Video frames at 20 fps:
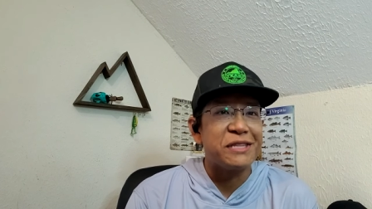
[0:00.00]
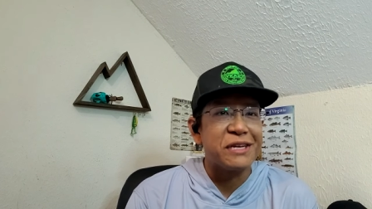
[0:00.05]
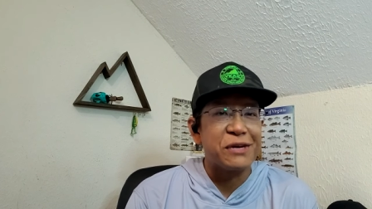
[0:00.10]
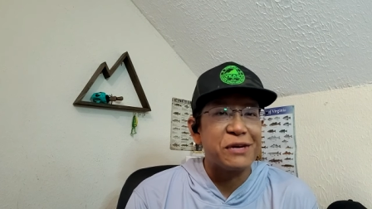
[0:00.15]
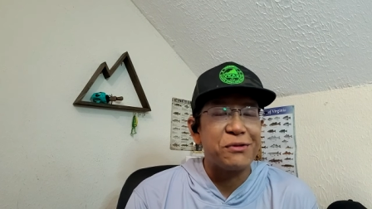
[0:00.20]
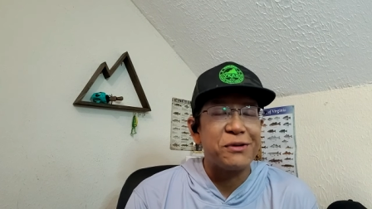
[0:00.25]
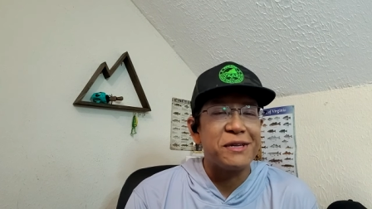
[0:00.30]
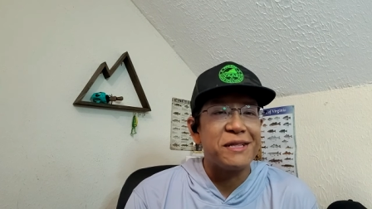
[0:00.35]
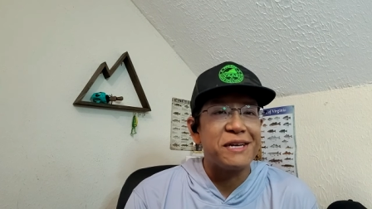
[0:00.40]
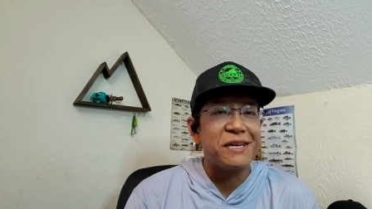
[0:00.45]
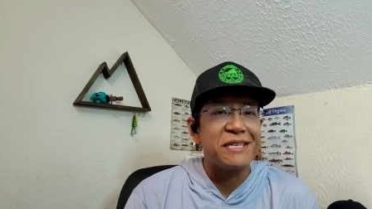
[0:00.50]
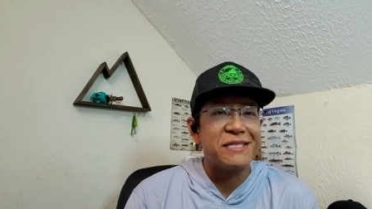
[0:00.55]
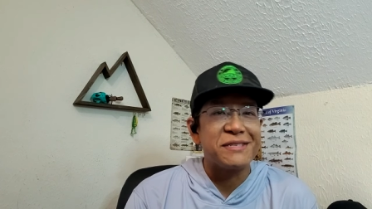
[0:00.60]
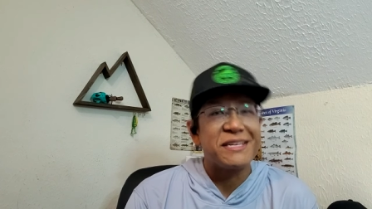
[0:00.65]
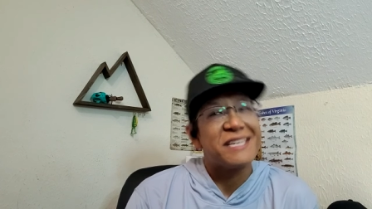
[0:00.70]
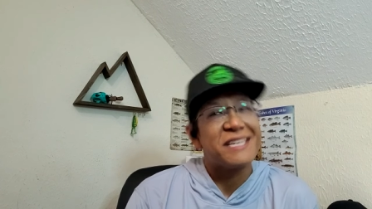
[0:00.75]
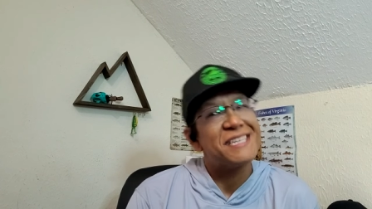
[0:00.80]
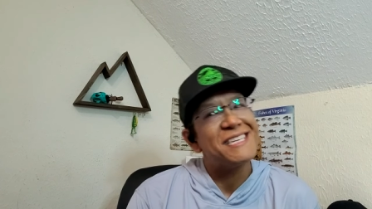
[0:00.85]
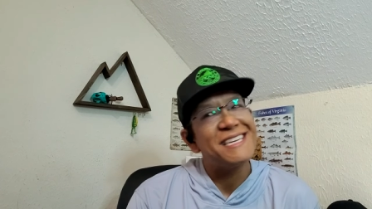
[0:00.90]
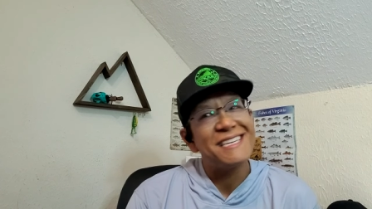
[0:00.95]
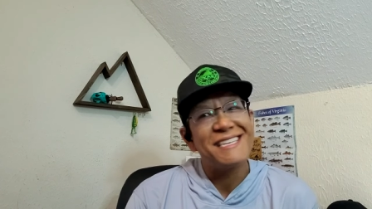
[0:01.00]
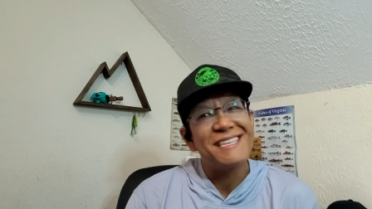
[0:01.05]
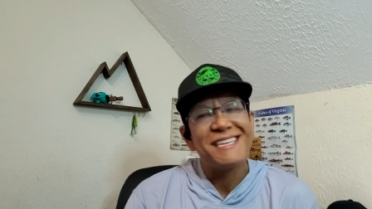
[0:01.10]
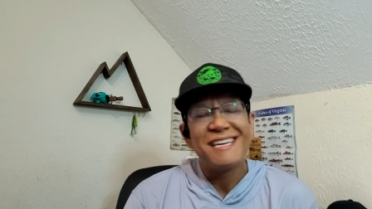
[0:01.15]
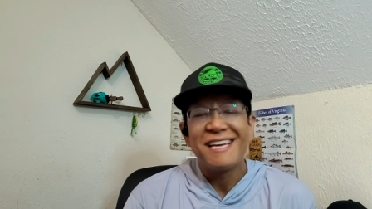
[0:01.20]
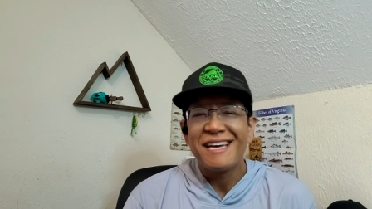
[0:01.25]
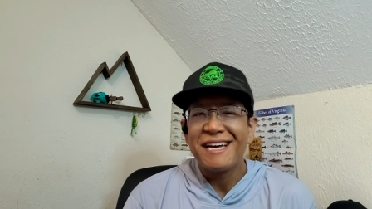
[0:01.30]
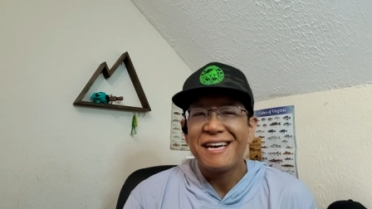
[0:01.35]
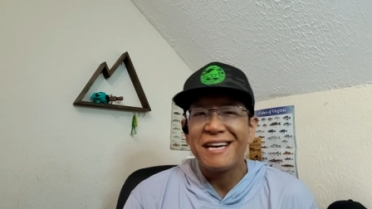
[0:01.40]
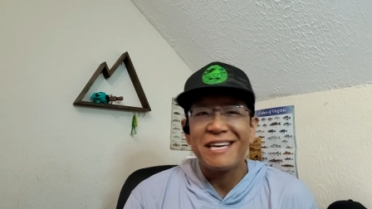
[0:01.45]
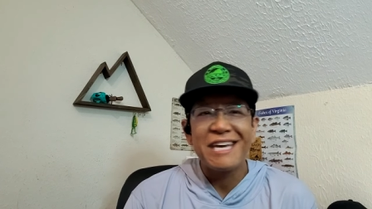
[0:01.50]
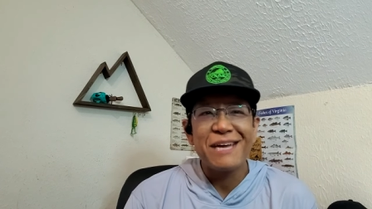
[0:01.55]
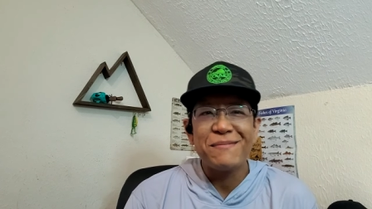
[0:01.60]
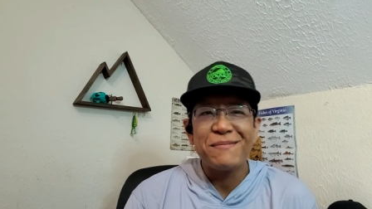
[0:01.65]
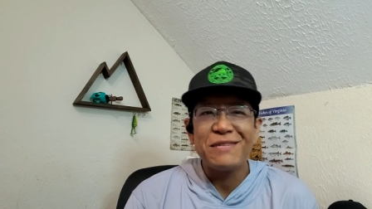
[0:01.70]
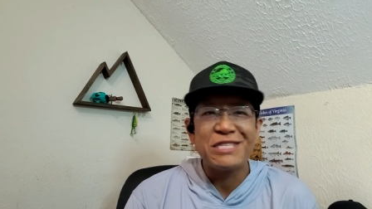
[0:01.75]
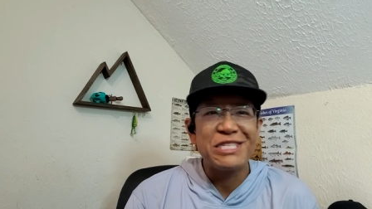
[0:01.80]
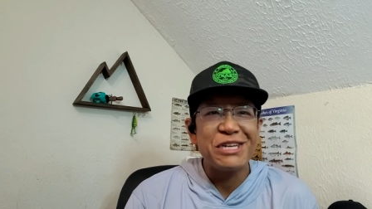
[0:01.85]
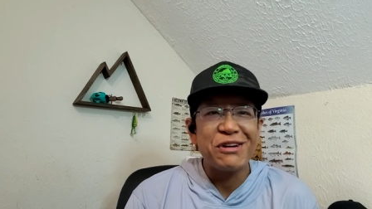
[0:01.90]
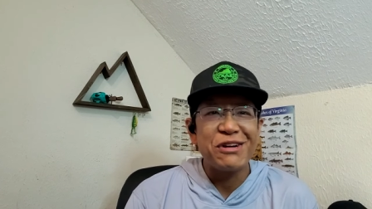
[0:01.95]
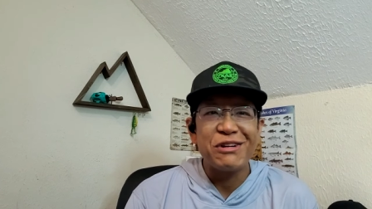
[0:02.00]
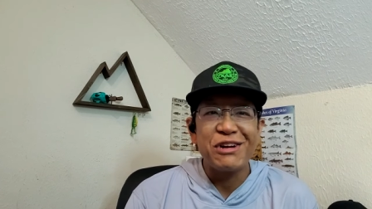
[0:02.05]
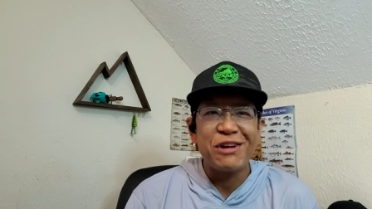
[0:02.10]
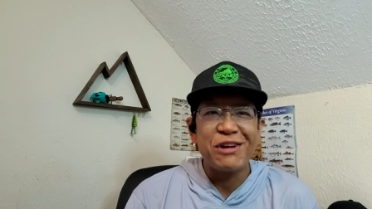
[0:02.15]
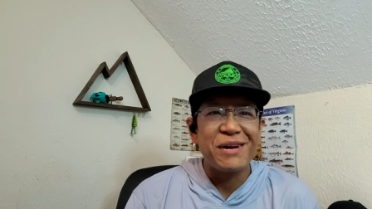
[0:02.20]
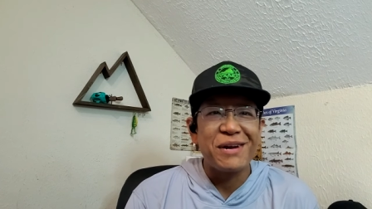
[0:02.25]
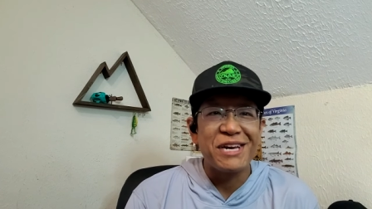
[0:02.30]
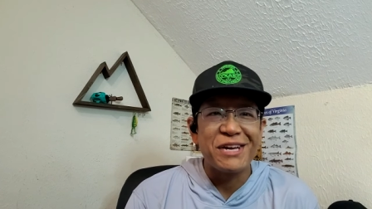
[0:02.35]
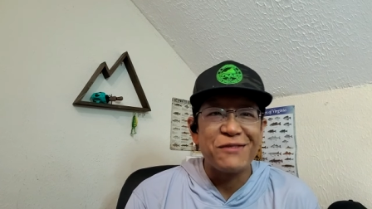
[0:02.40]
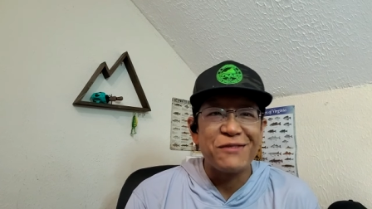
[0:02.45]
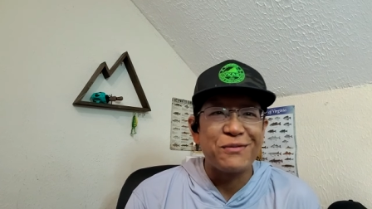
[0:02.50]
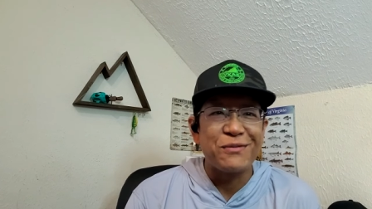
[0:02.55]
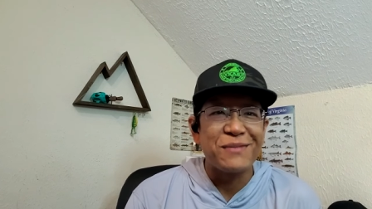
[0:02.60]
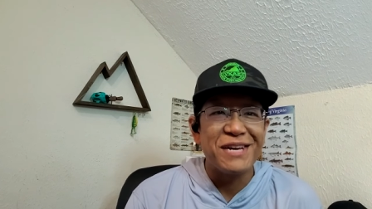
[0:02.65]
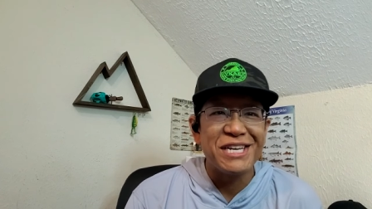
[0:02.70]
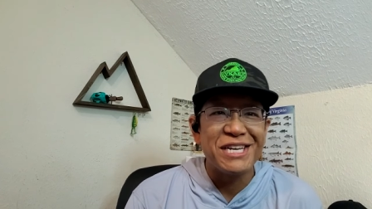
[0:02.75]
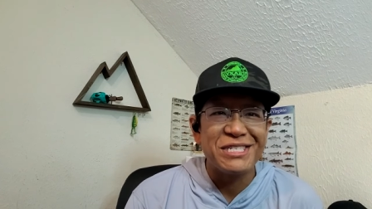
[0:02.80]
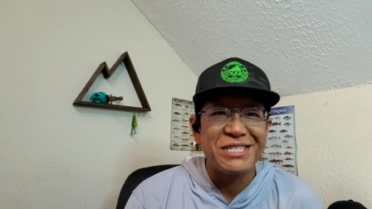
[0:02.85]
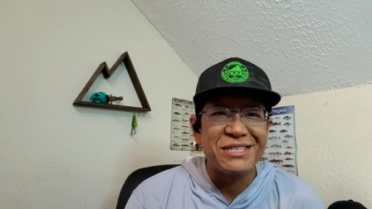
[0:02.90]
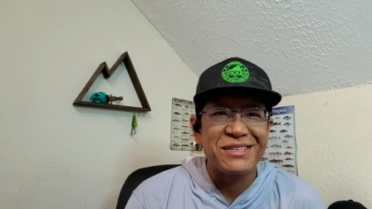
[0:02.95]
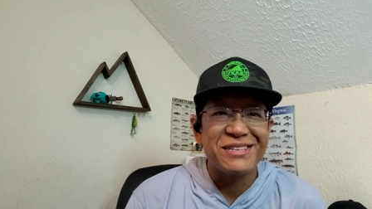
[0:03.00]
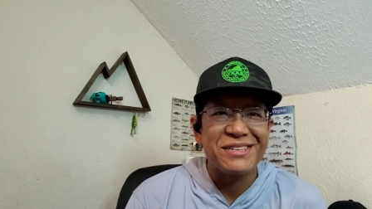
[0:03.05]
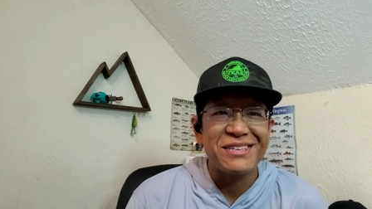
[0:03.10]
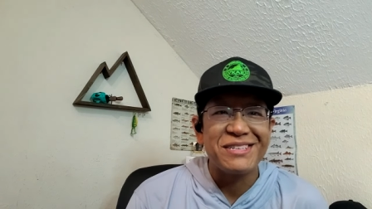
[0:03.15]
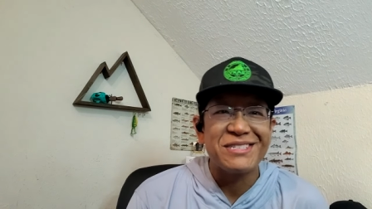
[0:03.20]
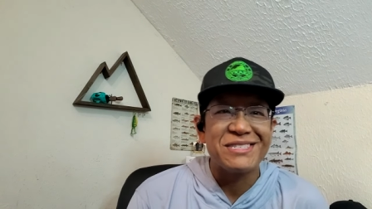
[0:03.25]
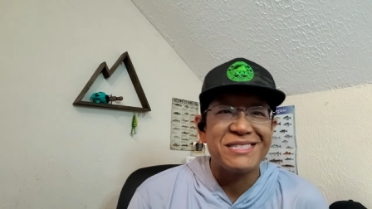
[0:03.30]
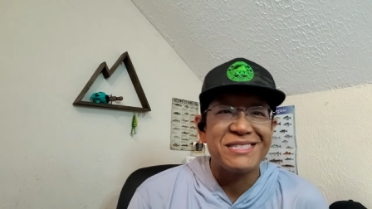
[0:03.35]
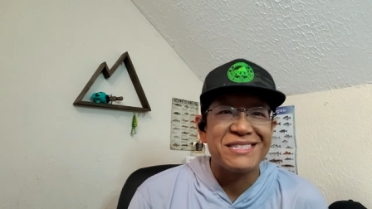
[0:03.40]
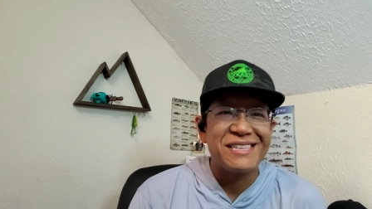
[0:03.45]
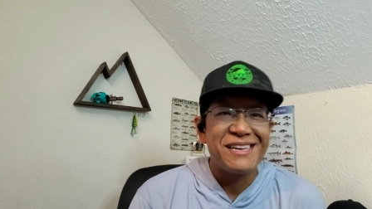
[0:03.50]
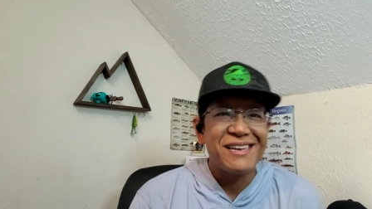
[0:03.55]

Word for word: Then I realized, like, I can't be sharing all my information because